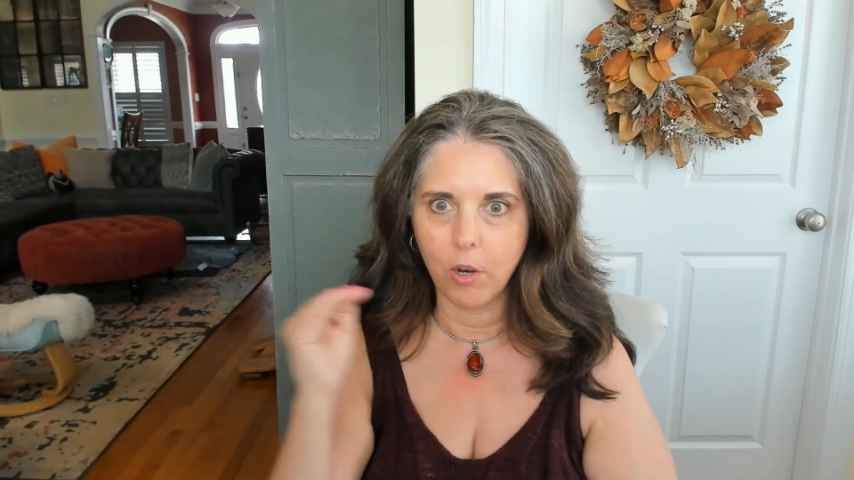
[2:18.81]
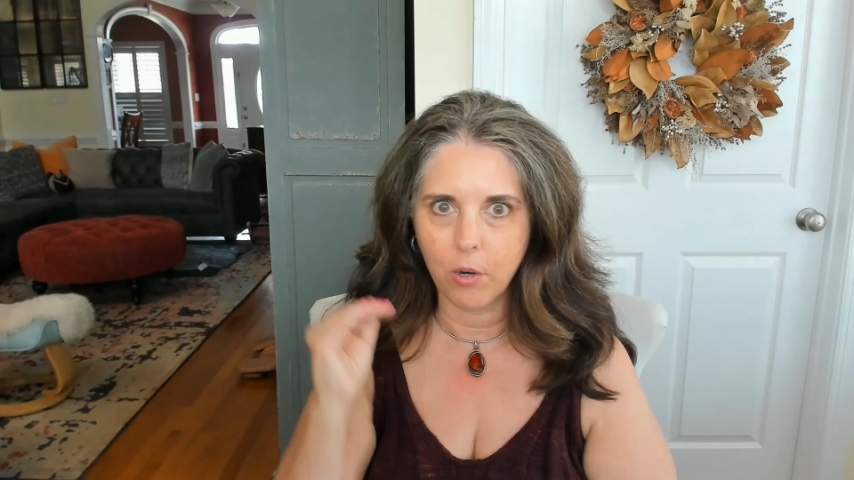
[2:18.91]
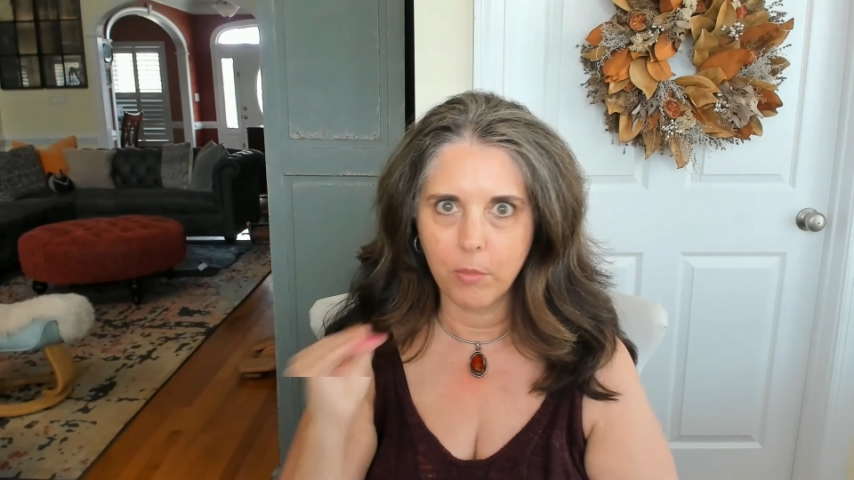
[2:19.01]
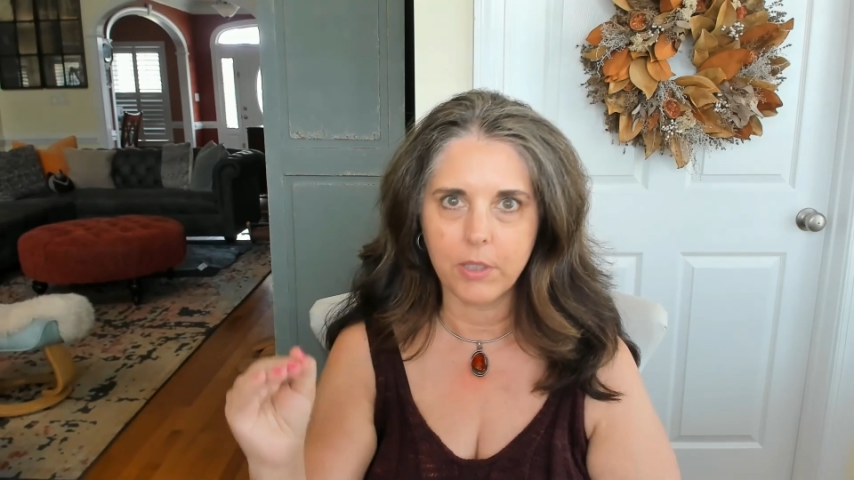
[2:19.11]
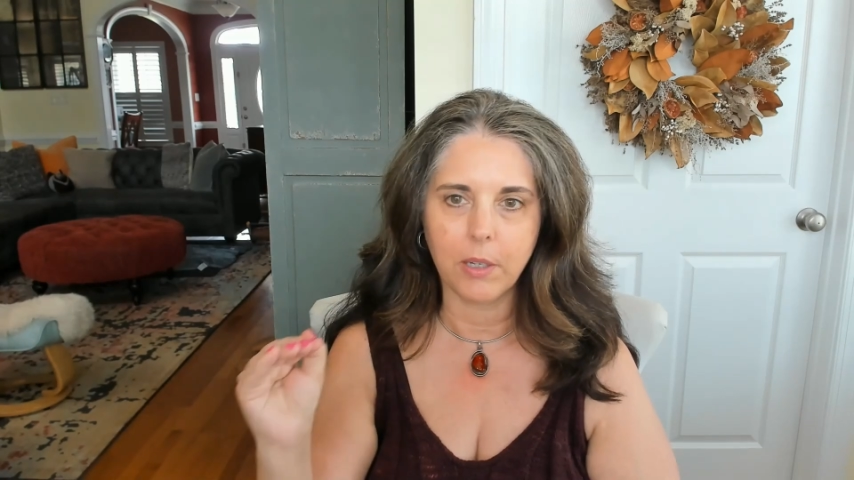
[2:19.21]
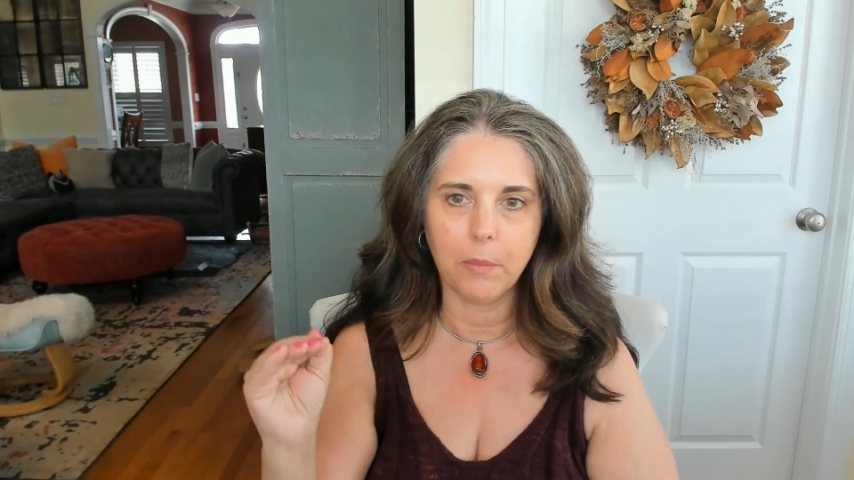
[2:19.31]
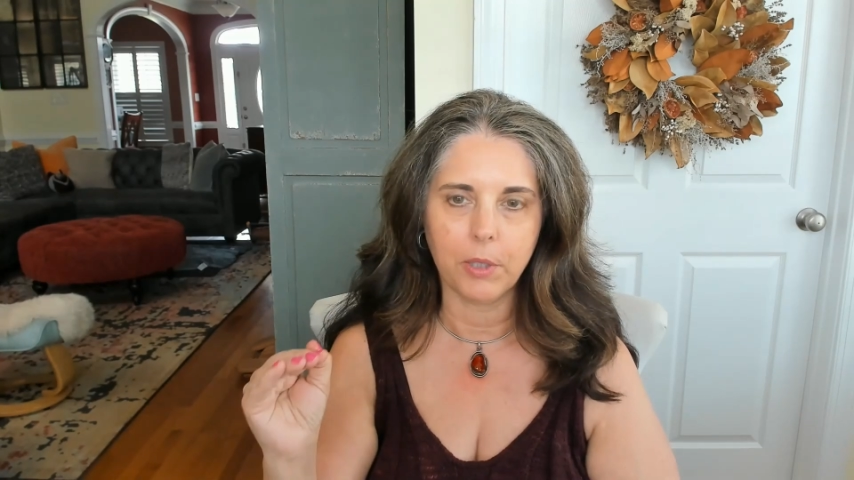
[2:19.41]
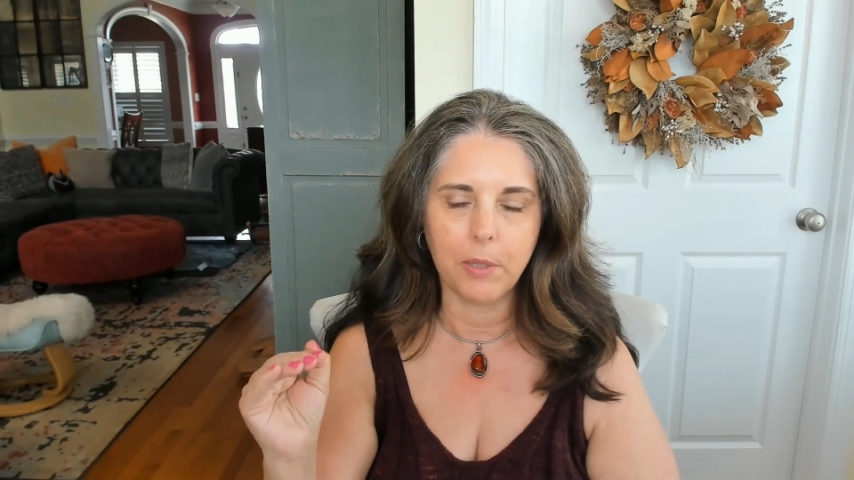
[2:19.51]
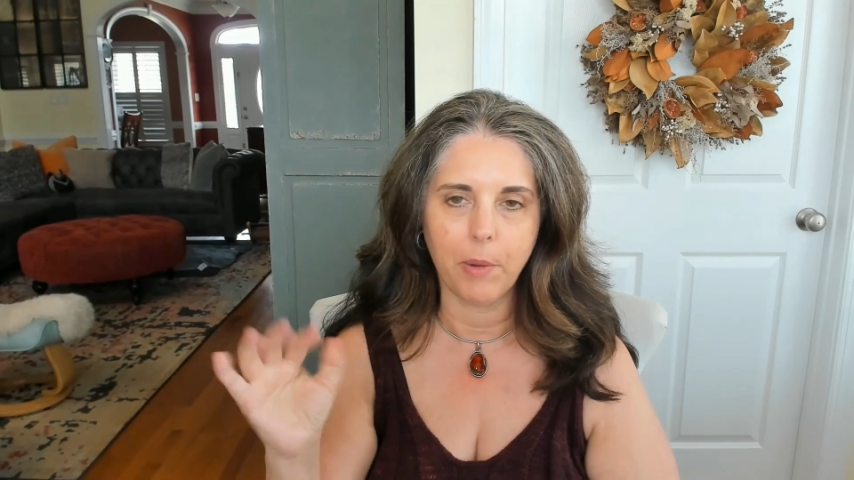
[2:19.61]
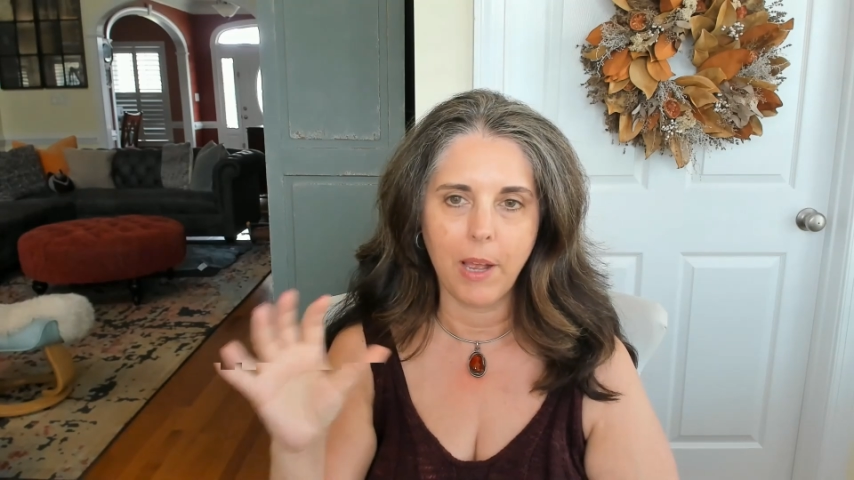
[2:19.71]
almost
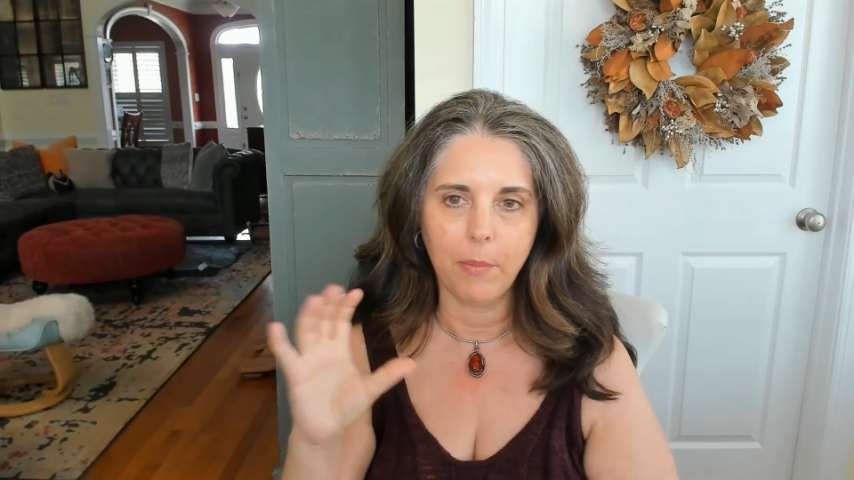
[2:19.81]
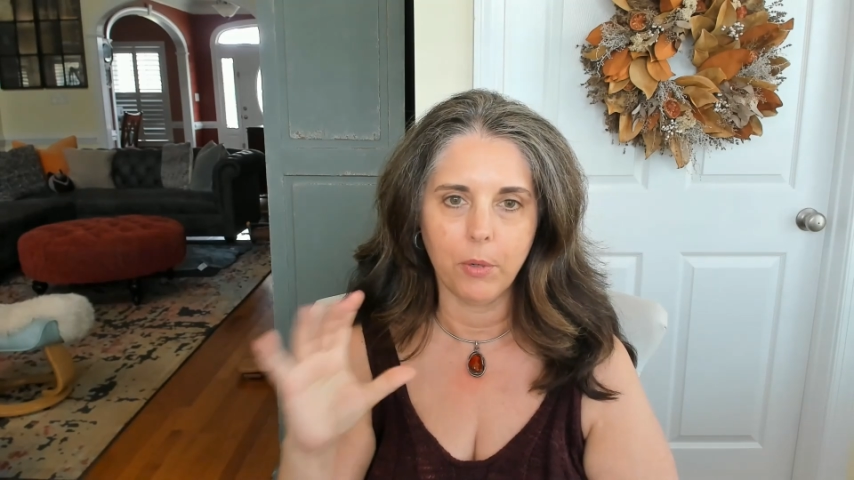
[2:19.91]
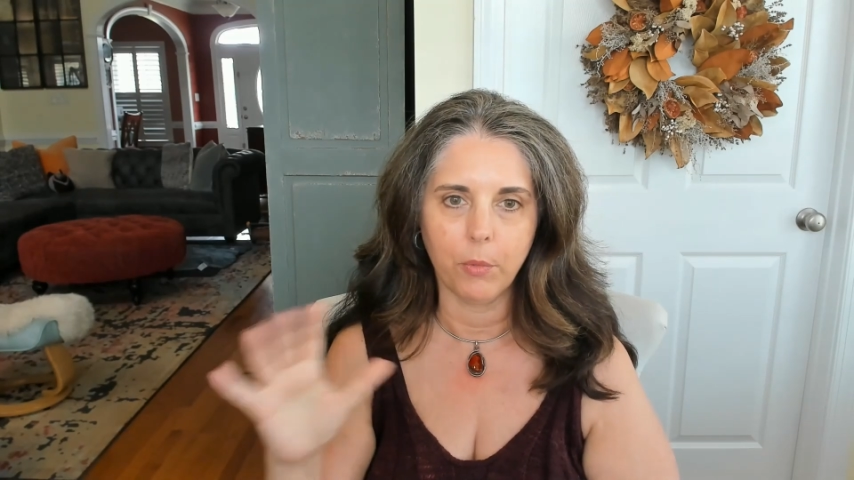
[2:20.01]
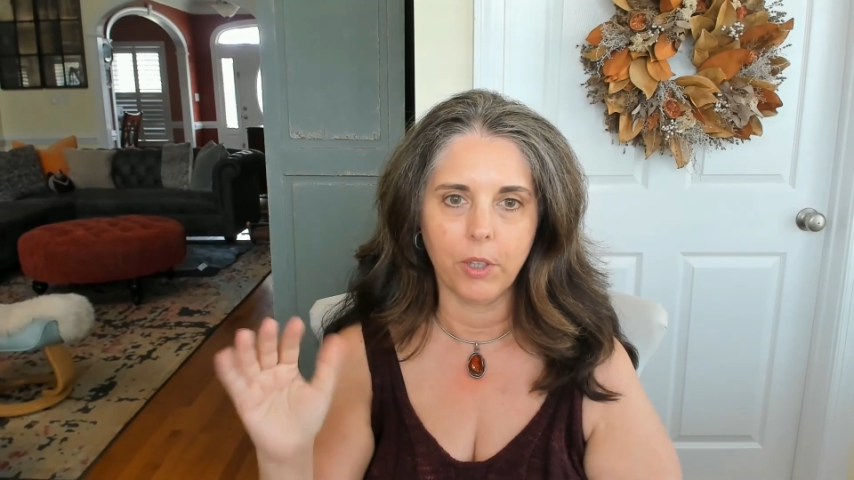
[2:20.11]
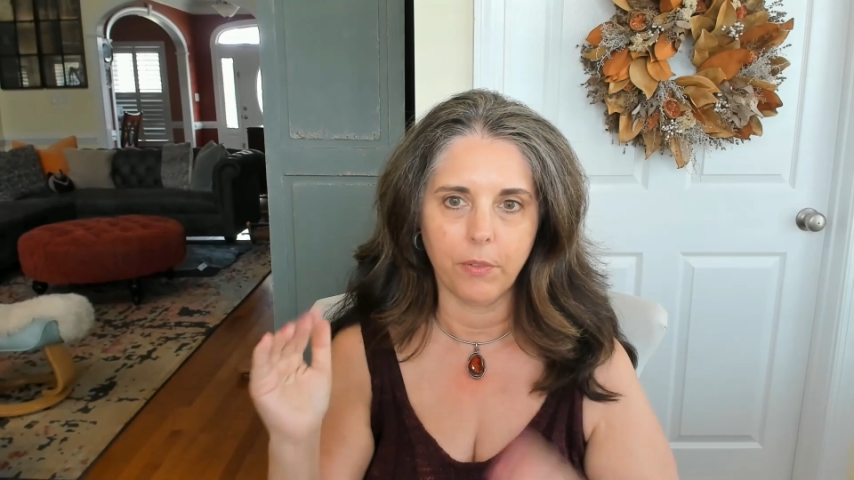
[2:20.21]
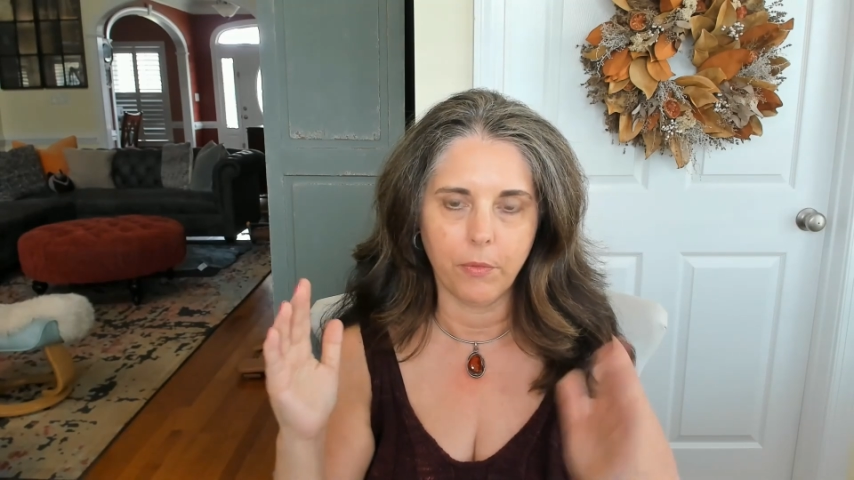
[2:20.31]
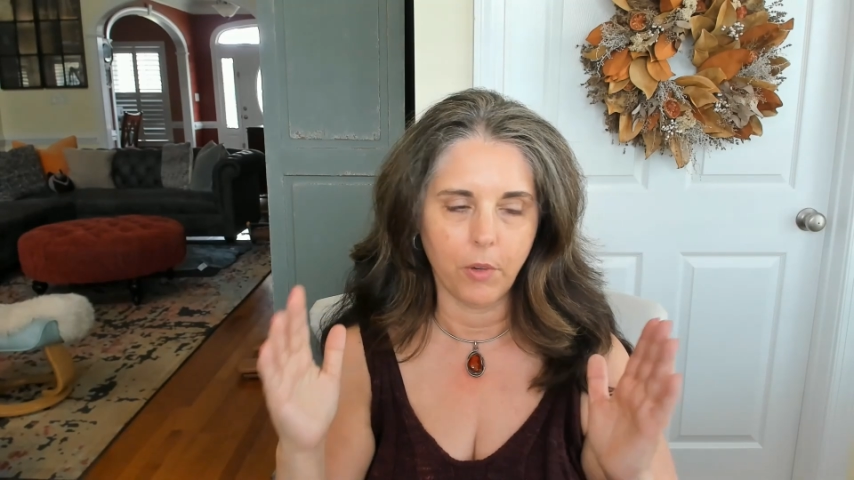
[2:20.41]
complete bobbin with an